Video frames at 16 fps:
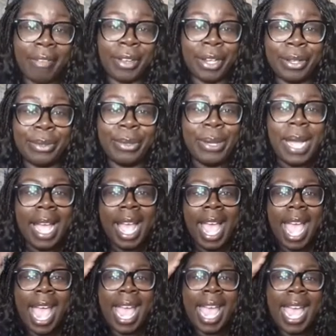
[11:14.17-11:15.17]
Avenue,
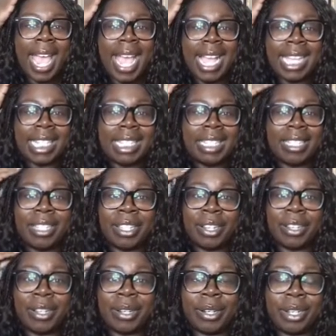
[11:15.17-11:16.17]
and
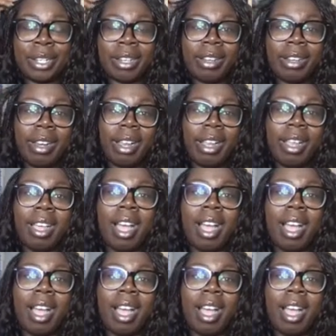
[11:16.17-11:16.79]
they're